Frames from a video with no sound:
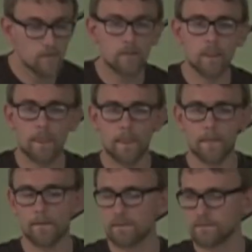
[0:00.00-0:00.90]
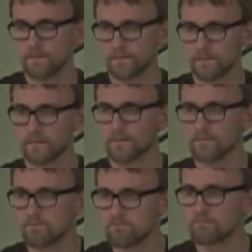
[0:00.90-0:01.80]

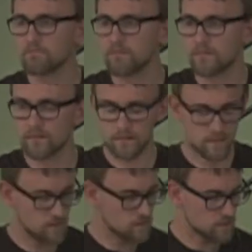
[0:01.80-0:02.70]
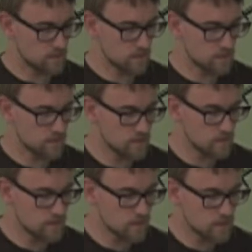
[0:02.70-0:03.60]

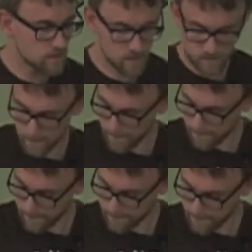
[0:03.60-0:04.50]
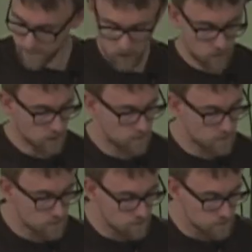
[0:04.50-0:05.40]

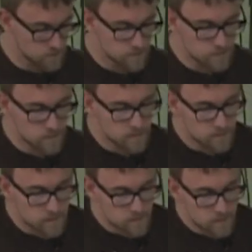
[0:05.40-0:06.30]
No one is speaking in this clip.